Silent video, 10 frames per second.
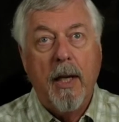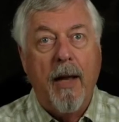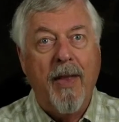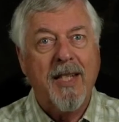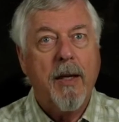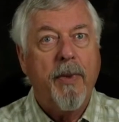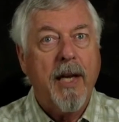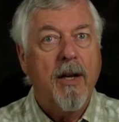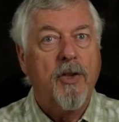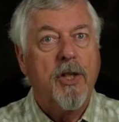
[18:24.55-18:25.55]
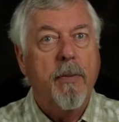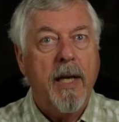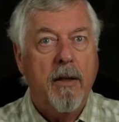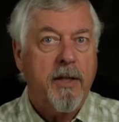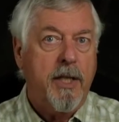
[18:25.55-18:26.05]
And that's something else you may
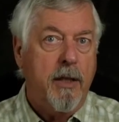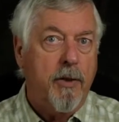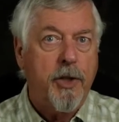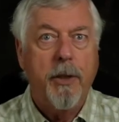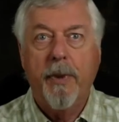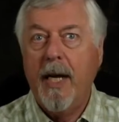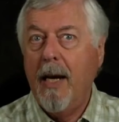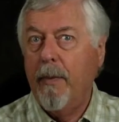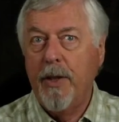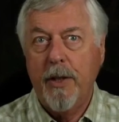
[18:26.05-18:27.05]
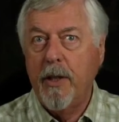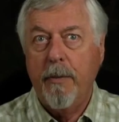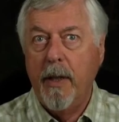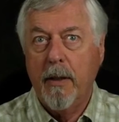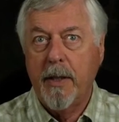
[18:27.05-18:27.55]
not see on the cheaper cameras, is you
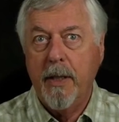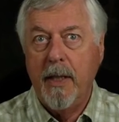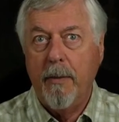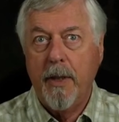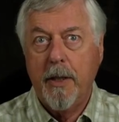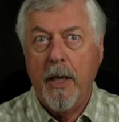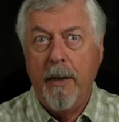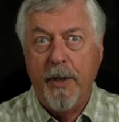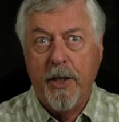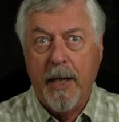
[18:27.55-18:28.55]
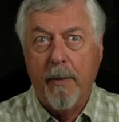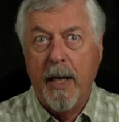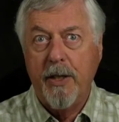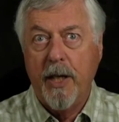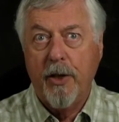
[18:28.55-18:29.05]
may not see the image
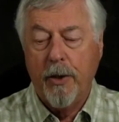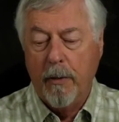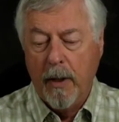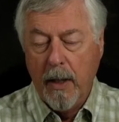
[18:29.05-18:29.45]
stabilization.